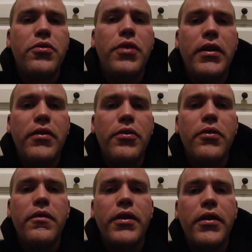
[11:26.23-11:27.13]
you can do
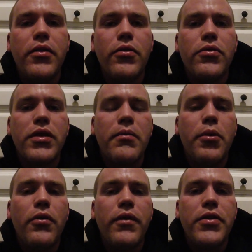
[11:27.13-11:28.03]
it videos, like
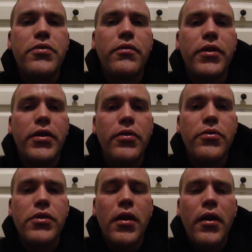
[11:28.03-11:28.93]
motivational videos.